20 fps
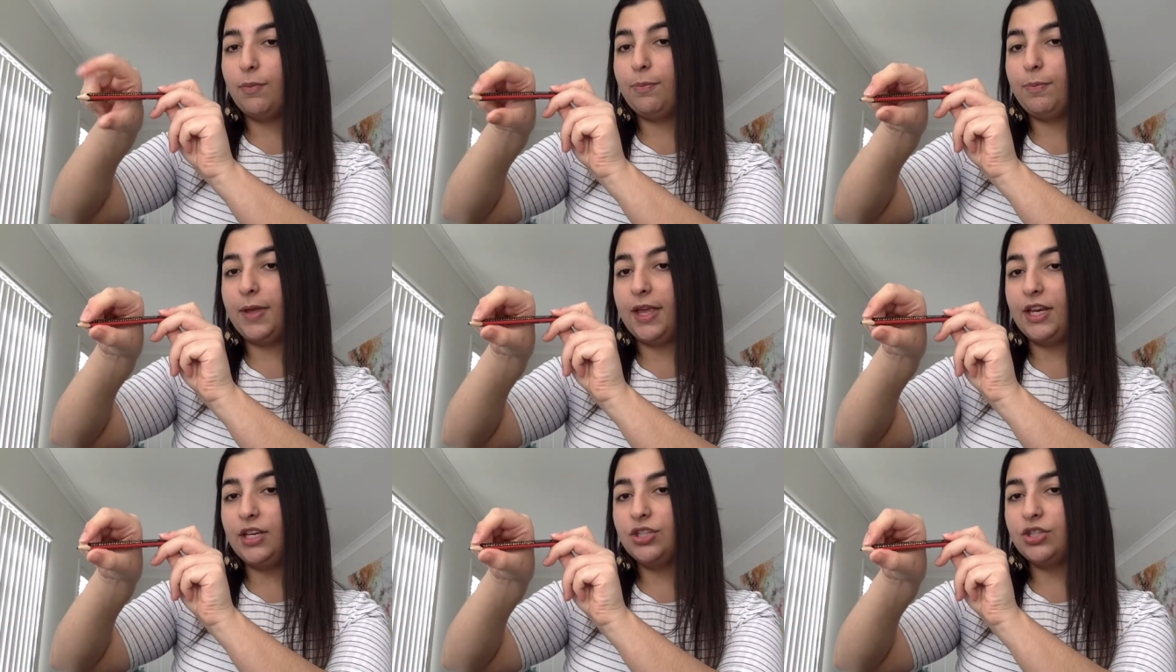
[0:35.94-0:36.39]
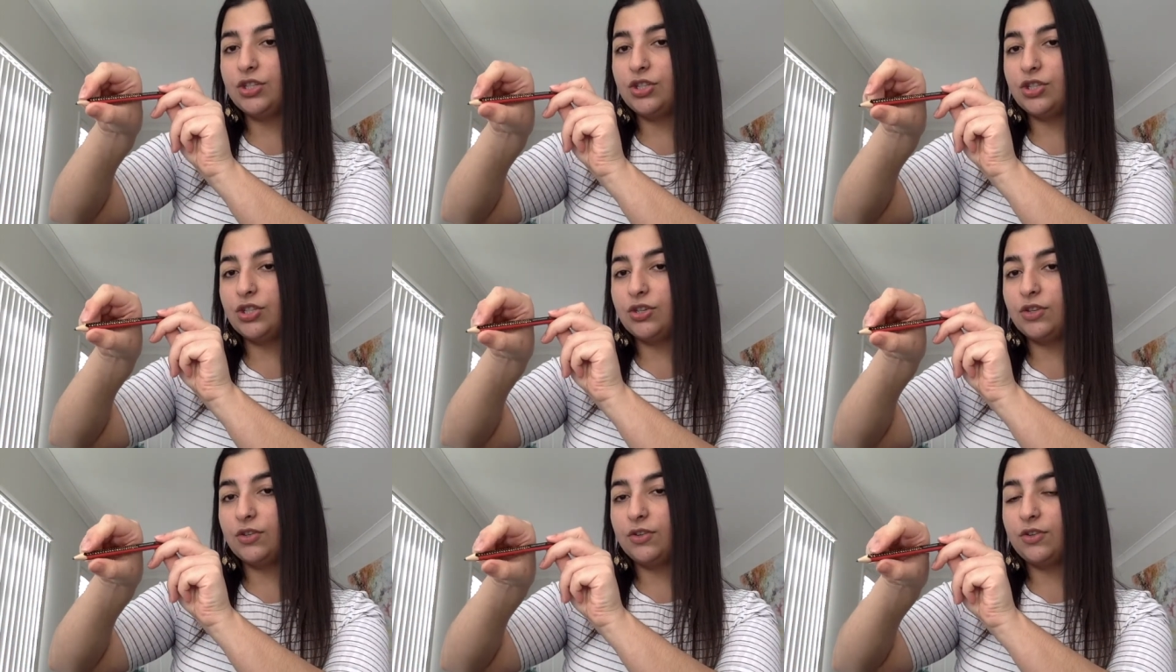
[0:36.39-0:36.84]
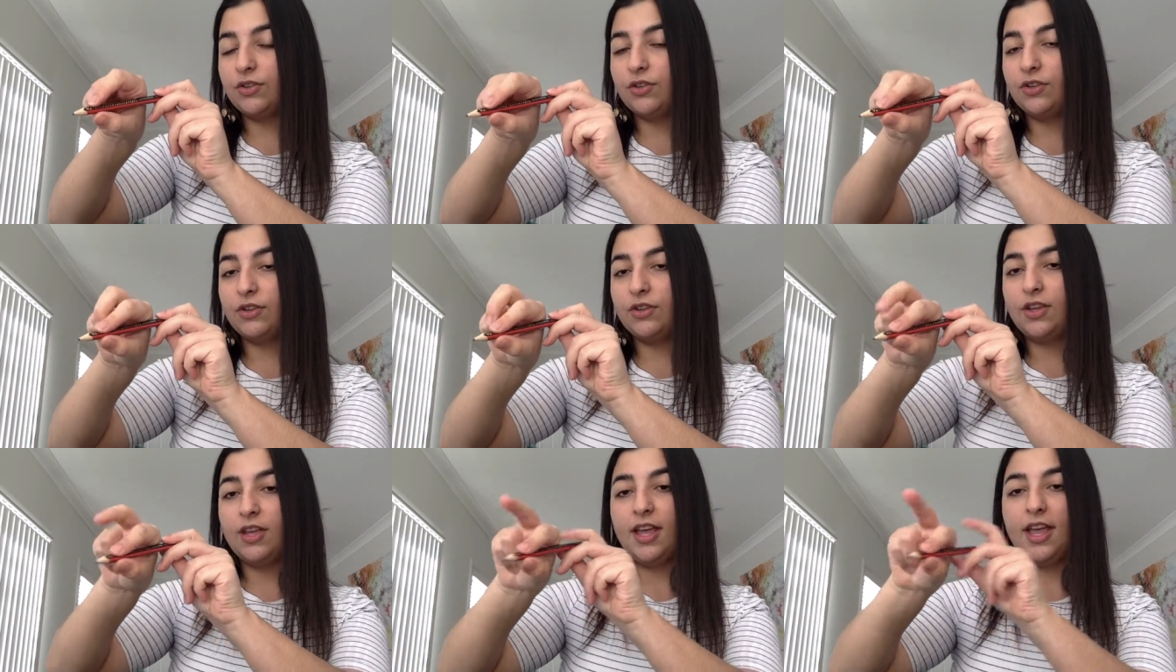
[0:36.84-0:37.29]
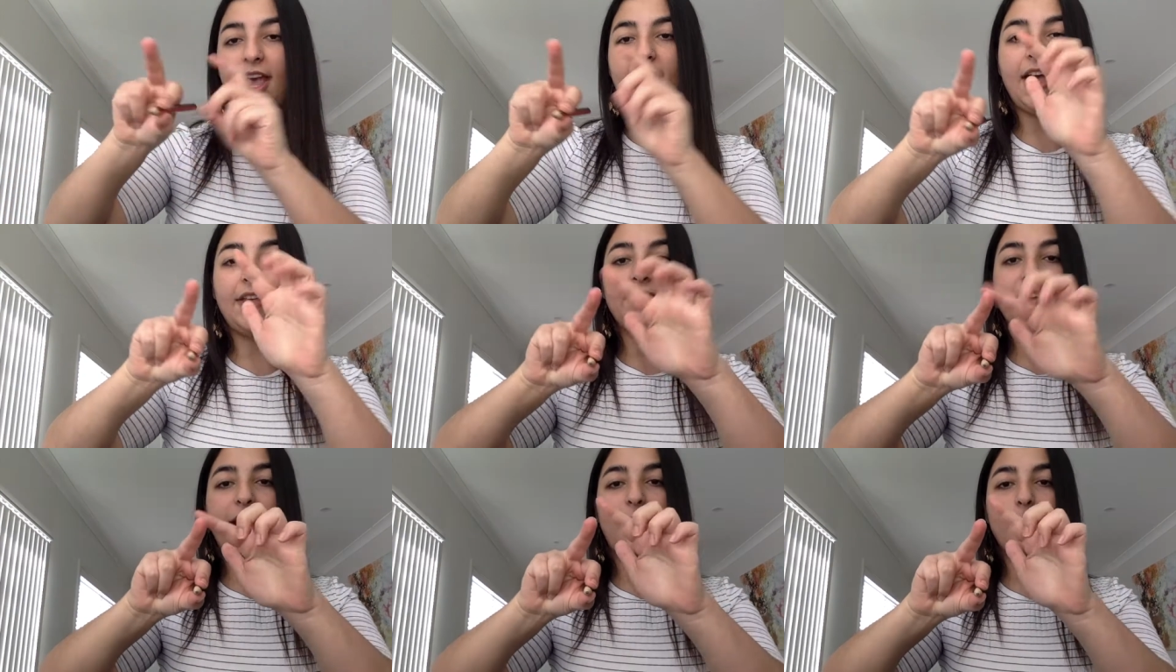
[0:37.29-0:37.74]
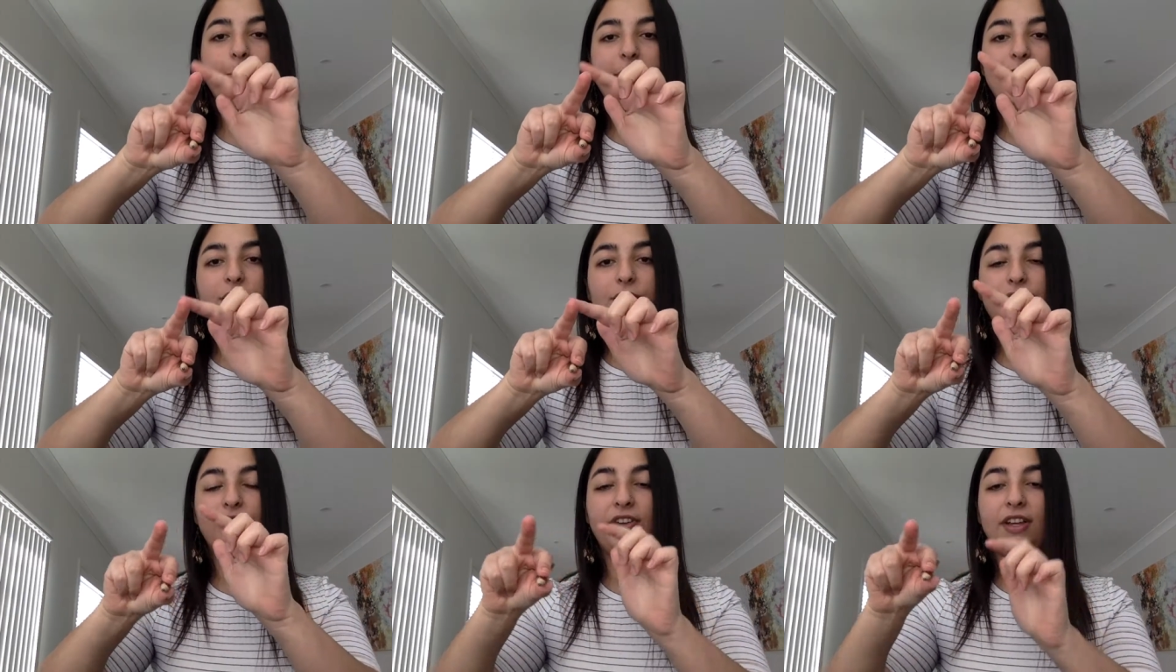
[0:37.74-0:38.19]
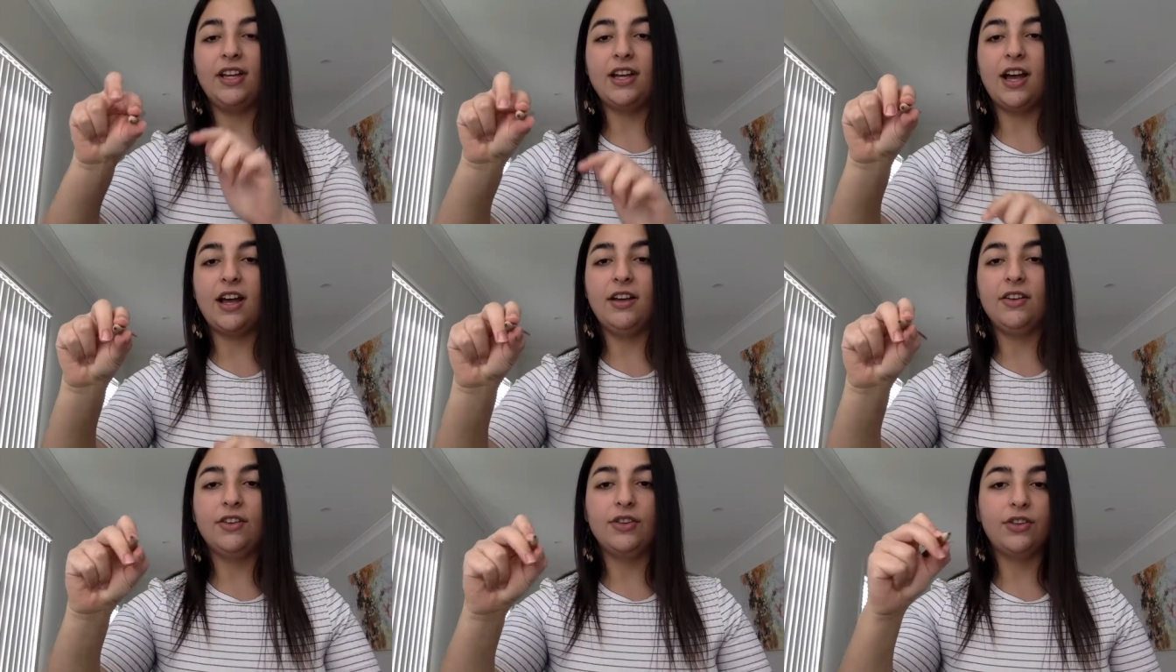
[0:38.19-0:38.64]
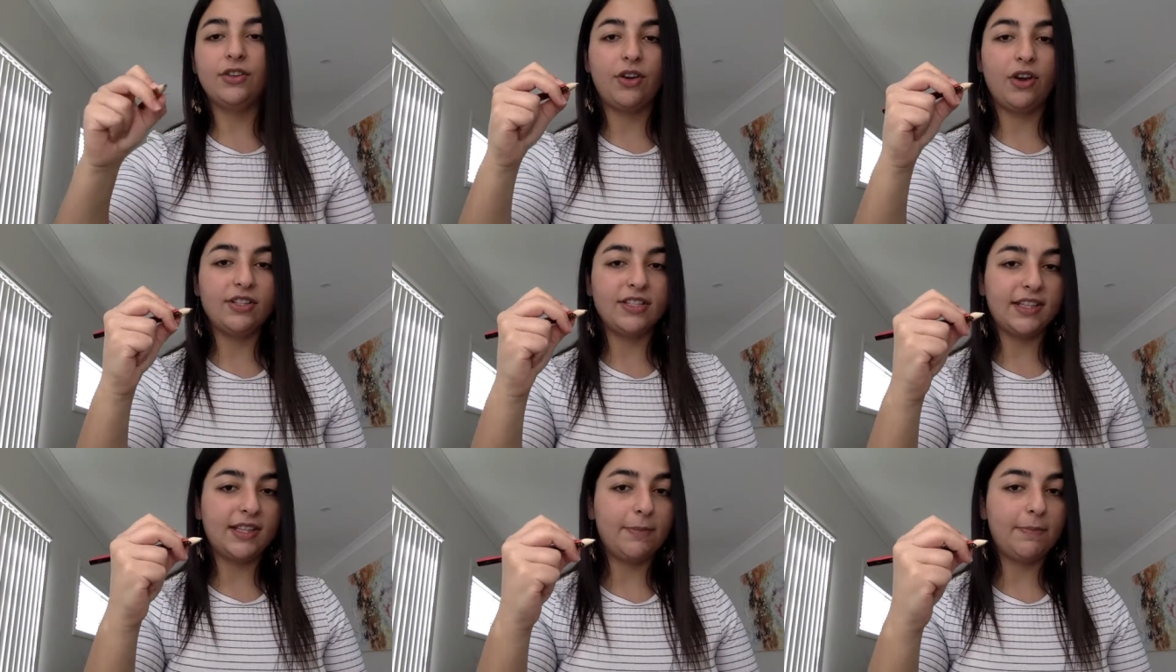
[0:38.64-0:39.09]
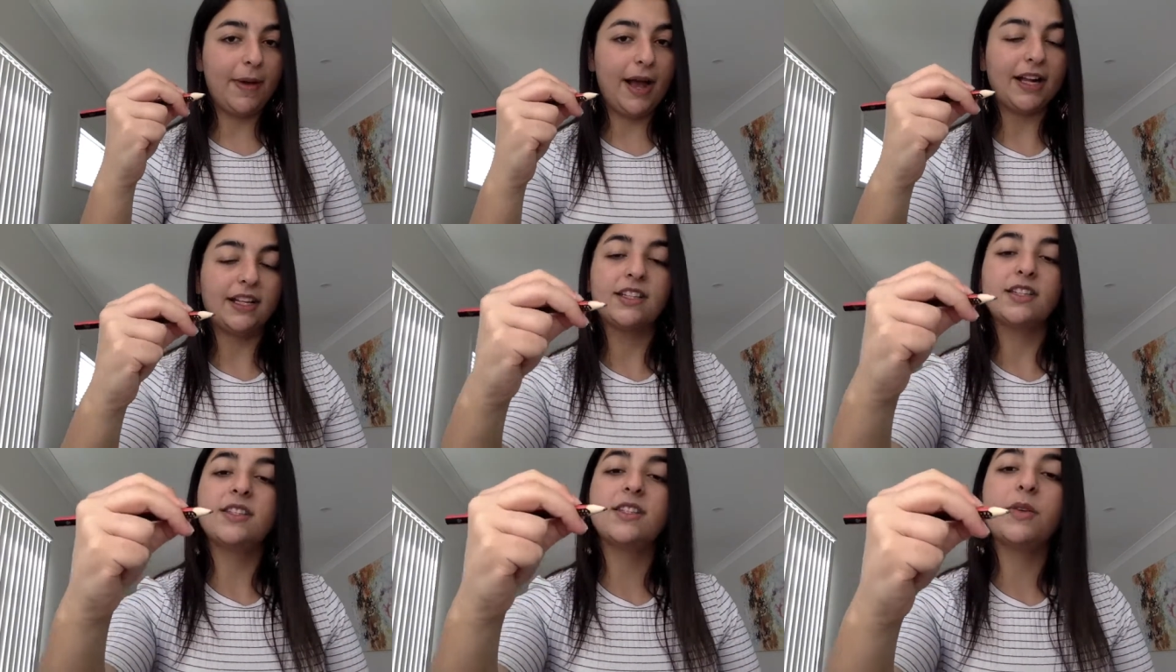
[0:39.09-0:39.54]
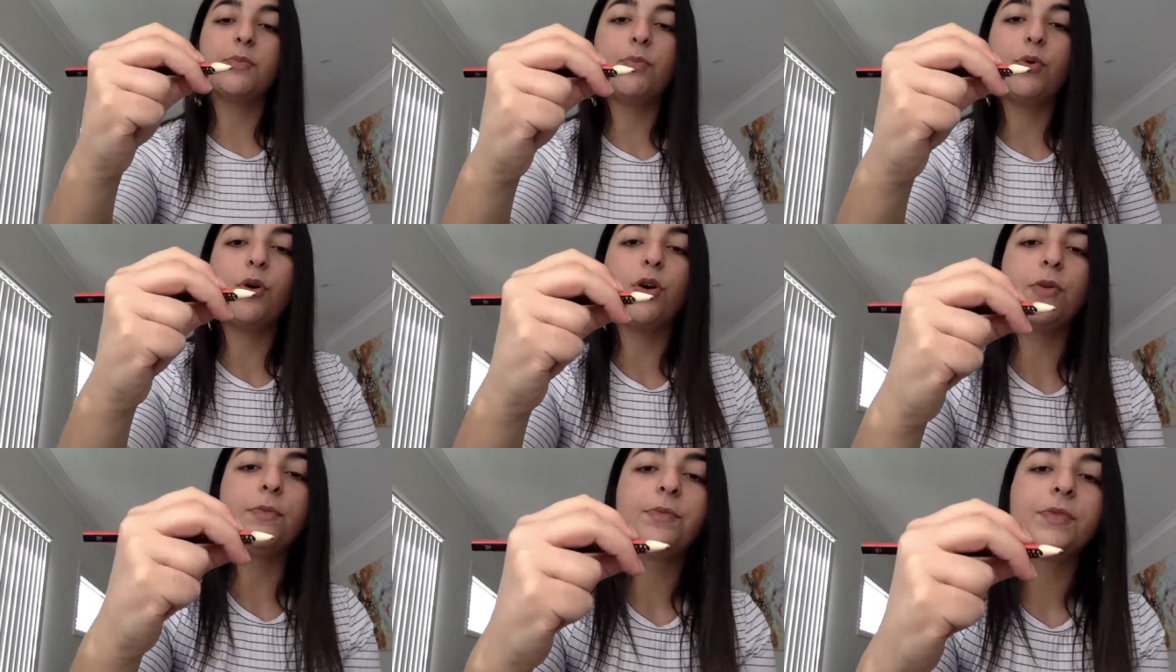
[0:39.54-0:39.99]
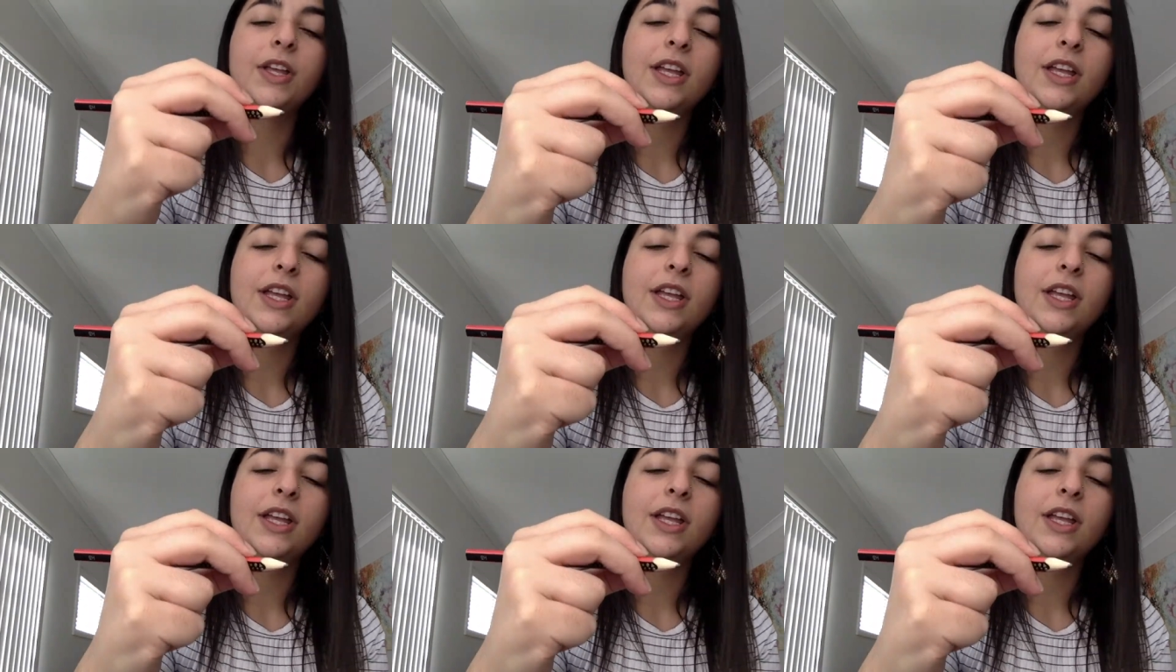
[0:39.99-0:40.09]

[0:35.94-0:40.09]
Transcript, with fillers: pinch, and then our middle finger goes at the back to support.